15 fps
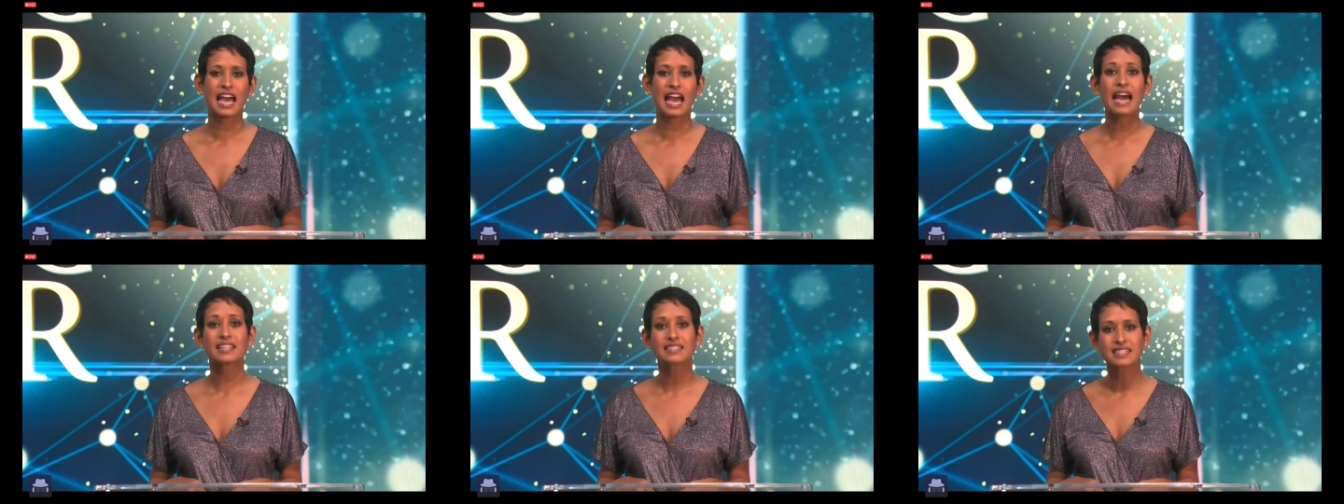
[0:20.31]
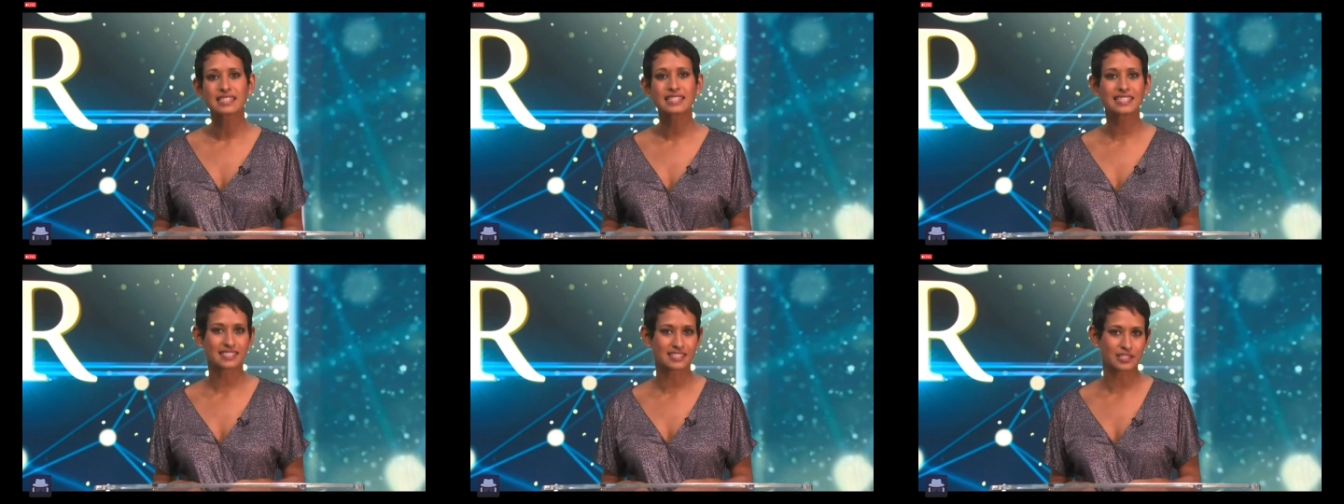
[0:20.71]
and the
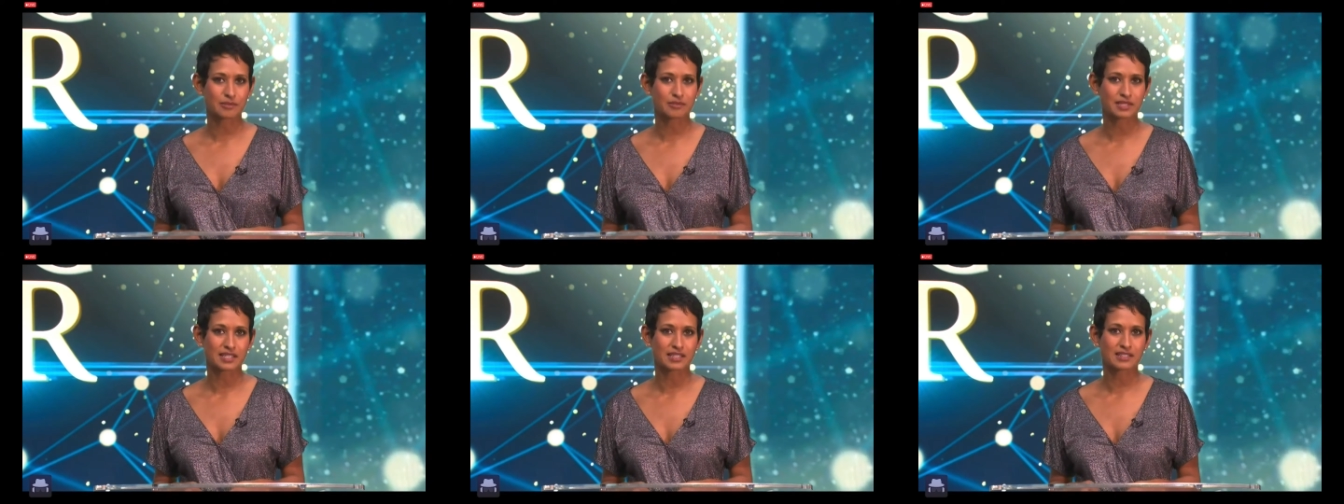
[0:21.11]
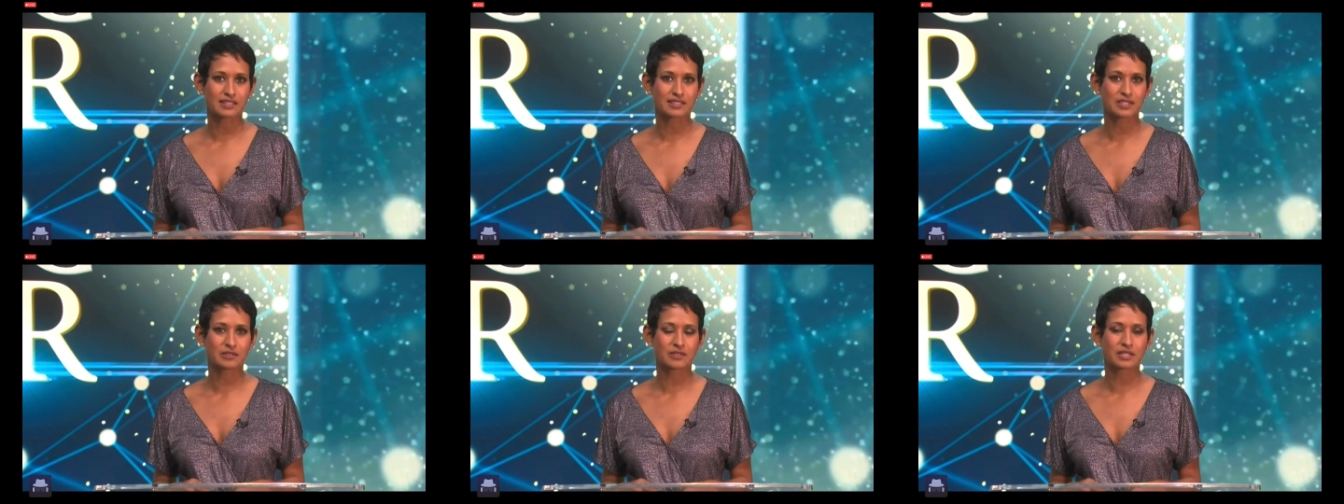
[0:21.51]
leadership skills
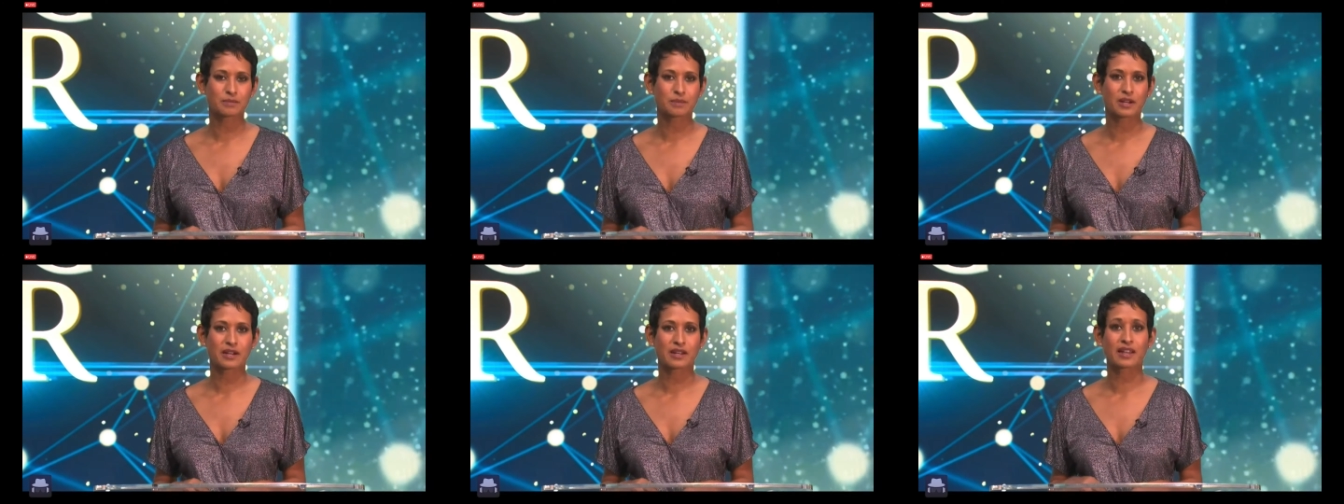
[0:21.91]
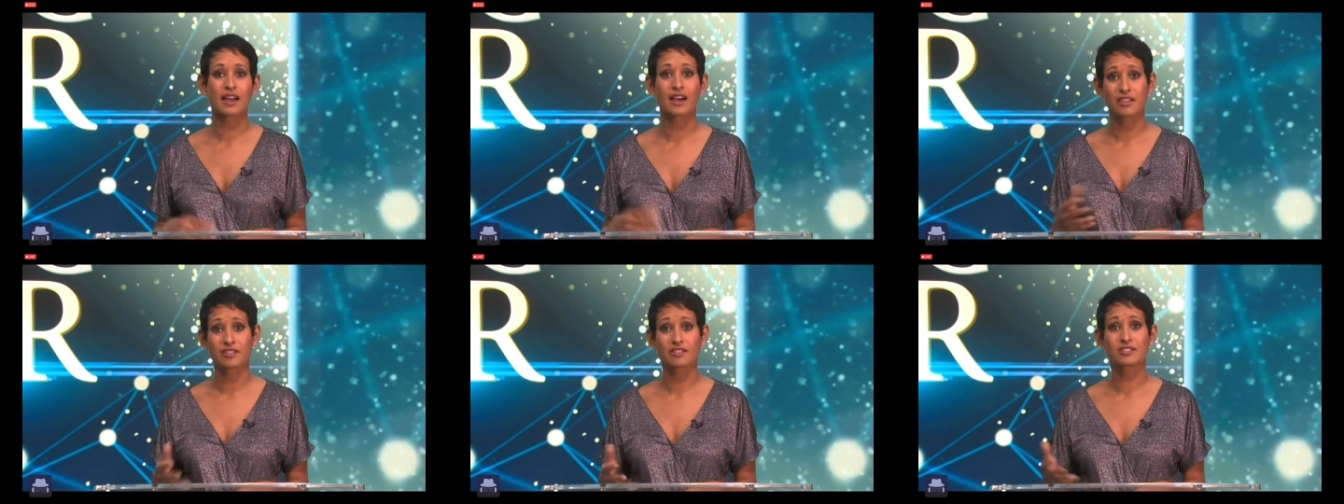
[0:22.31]
to inspire
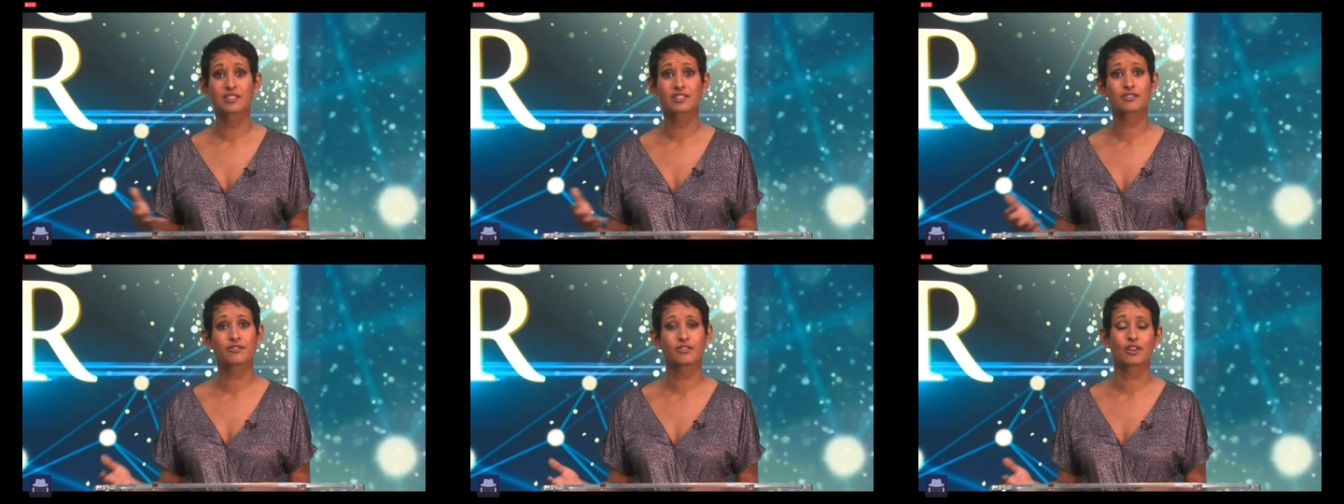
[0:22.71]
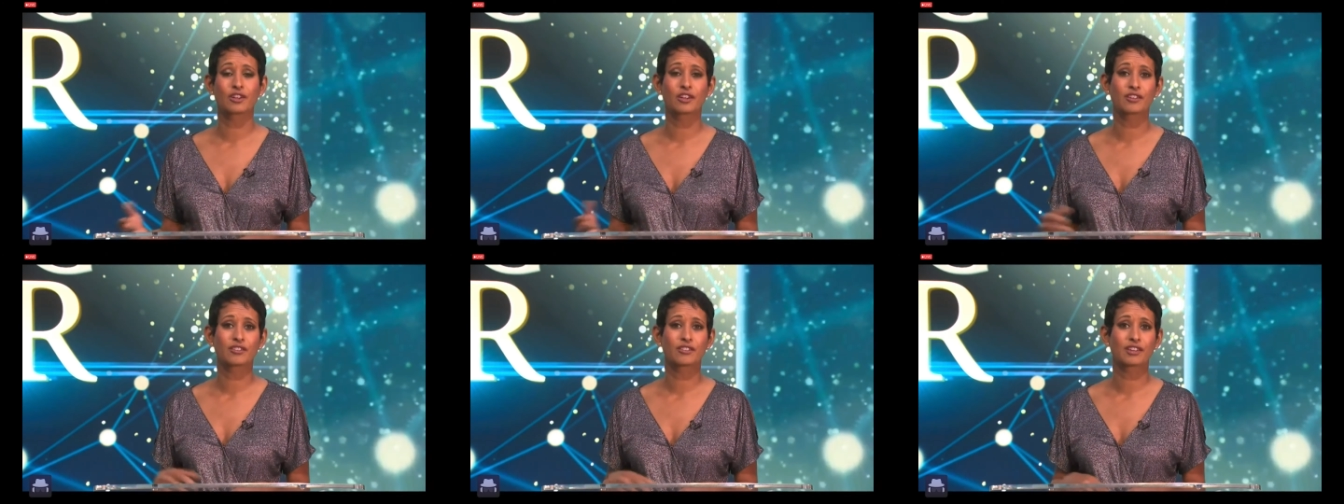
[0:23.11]
others to
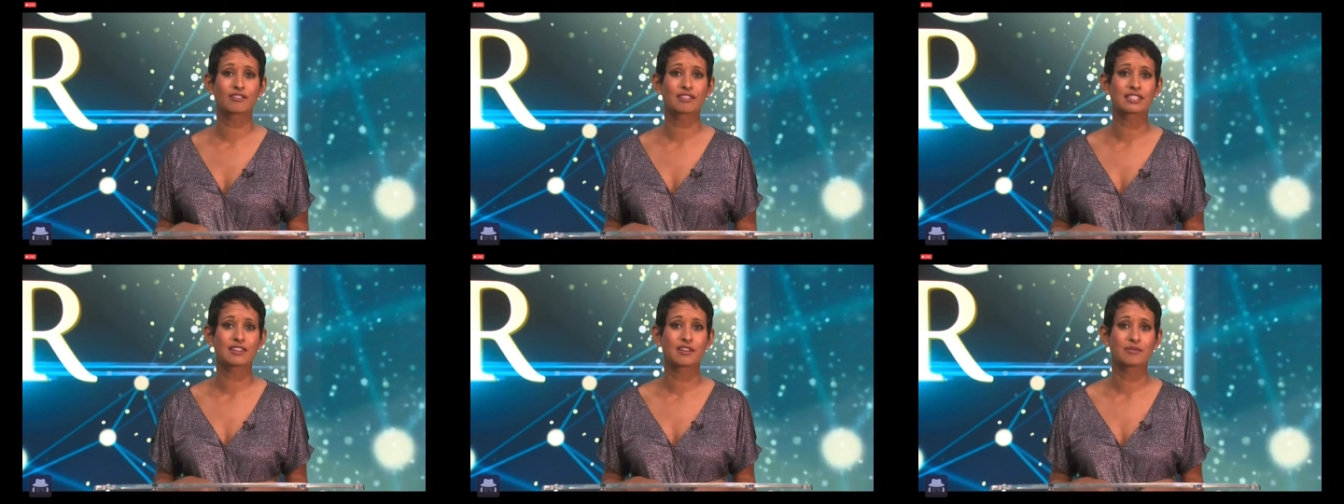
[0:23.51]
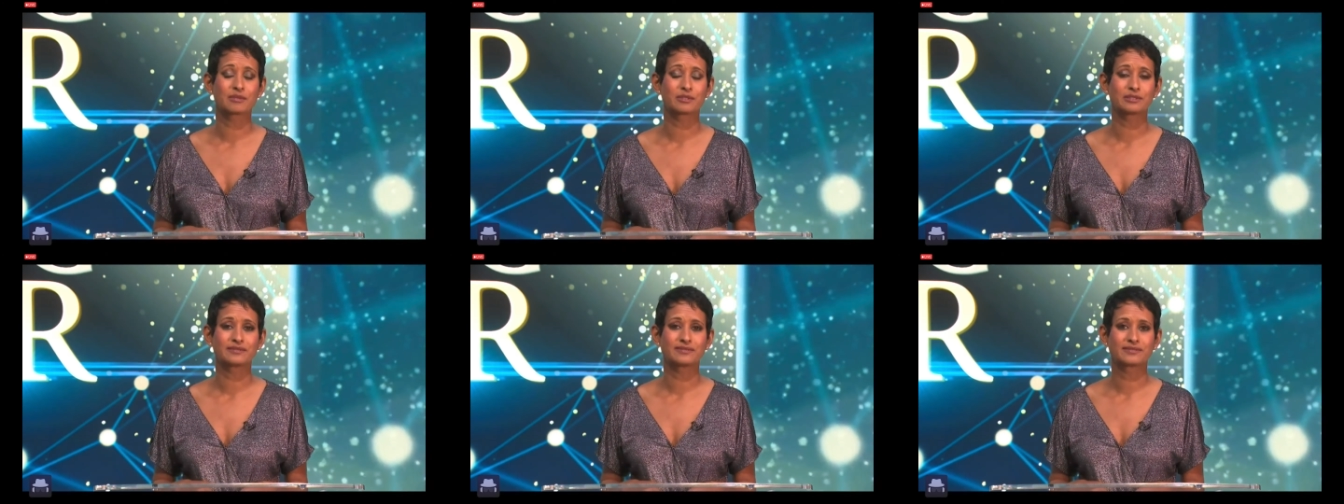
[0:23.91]
follow their
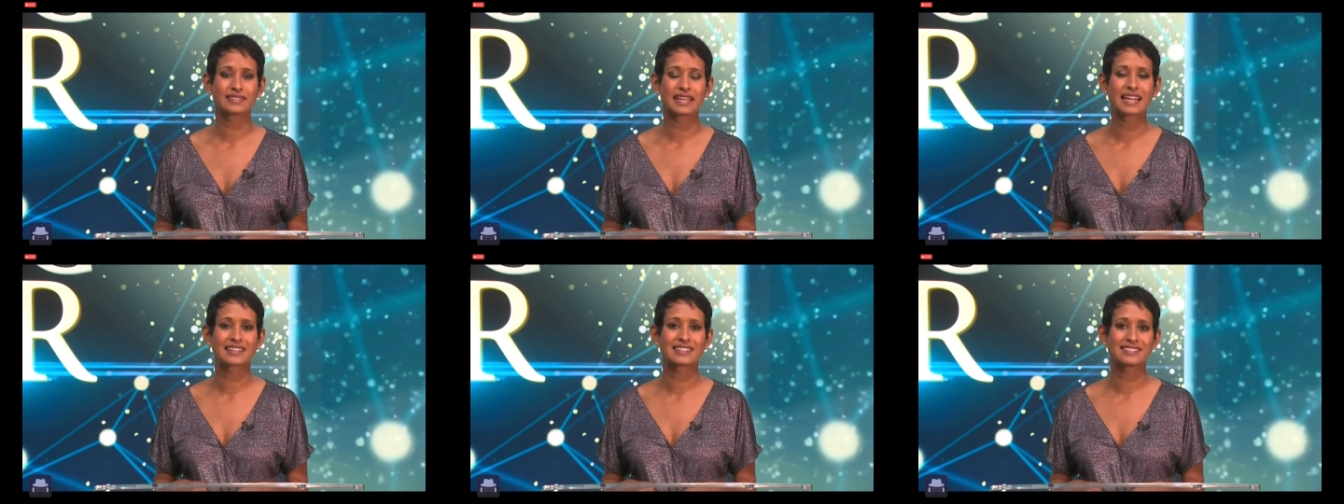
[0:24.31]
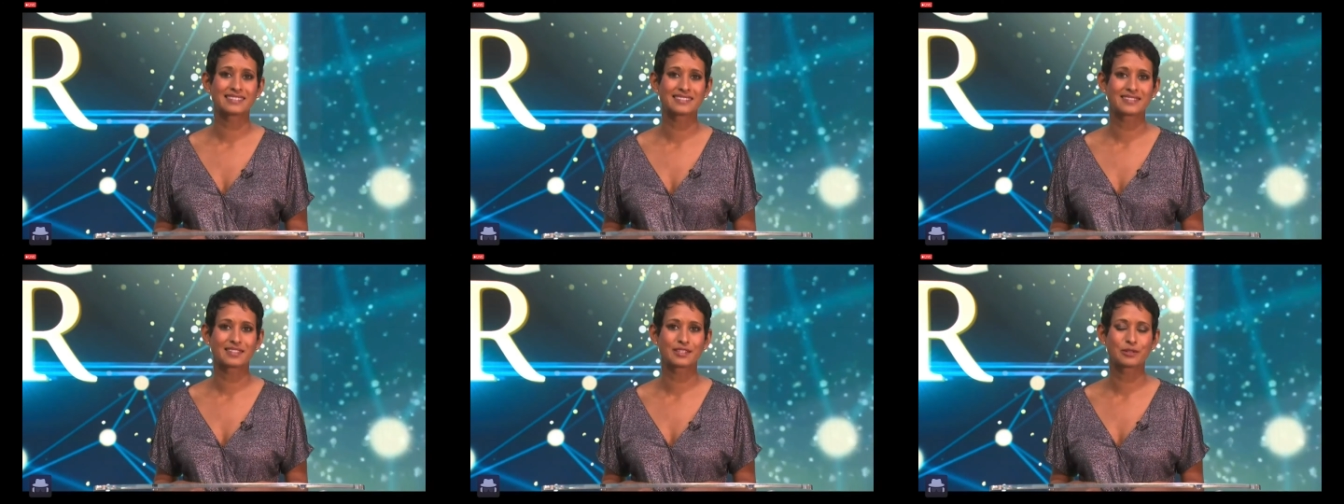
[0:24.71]
example. Alan,
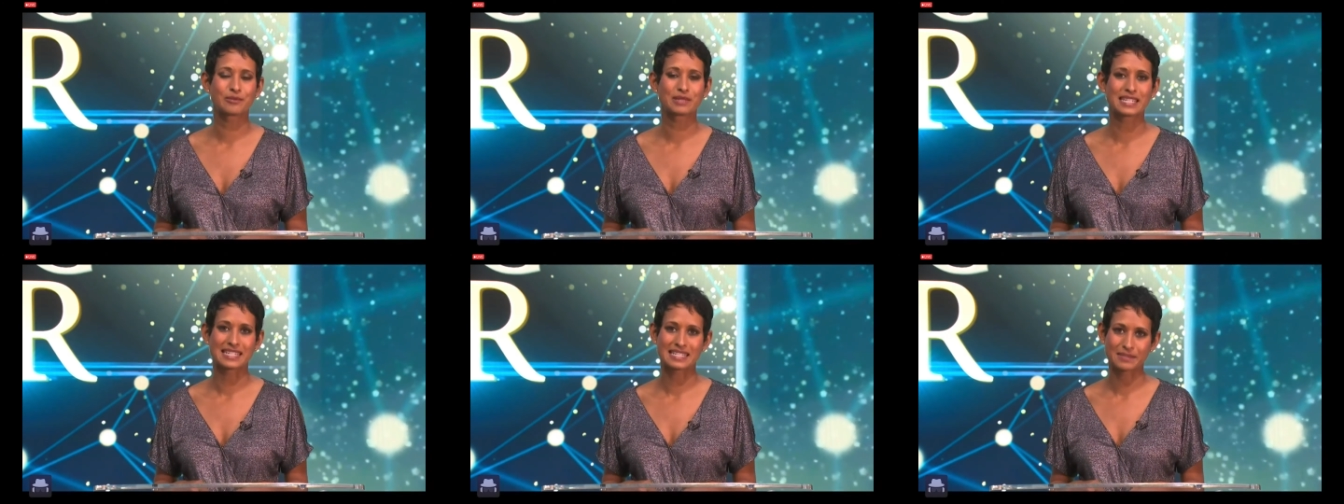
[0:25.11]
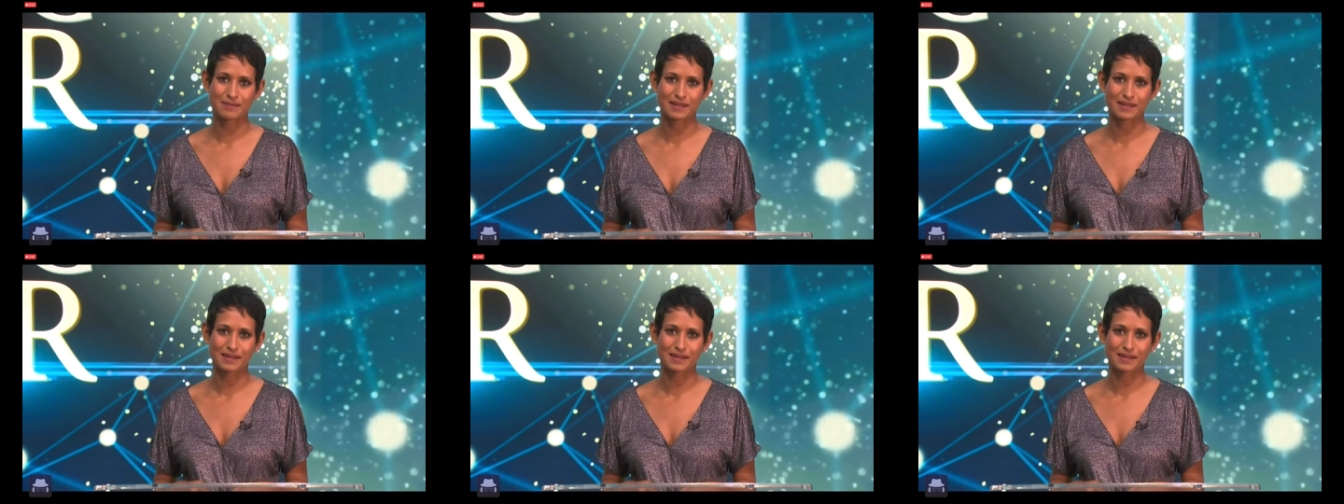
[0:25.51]
the nominees,